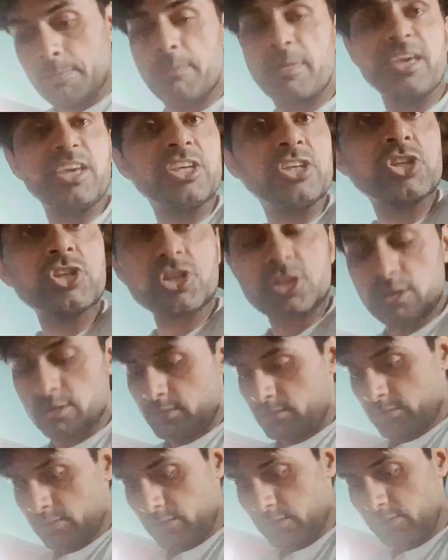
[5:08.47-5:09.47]
maize
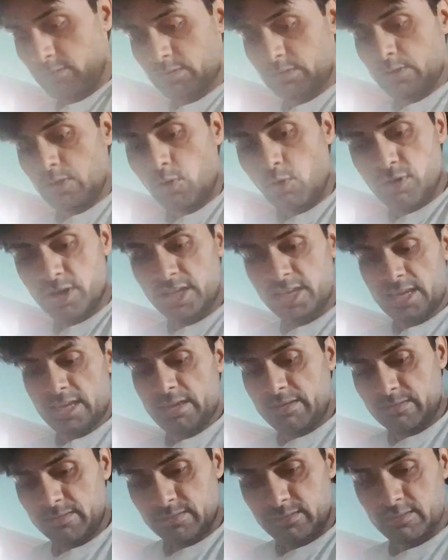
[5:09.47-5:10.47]
roti,
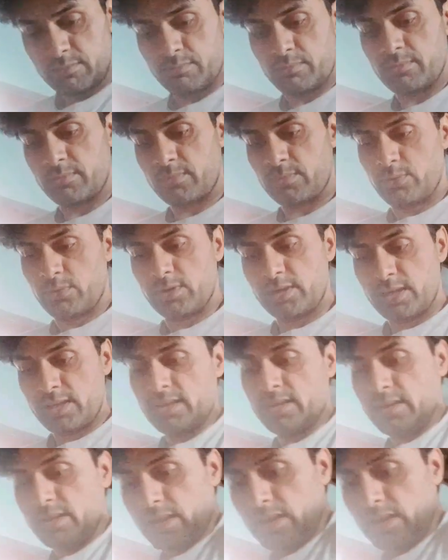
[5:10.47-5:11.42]
okay,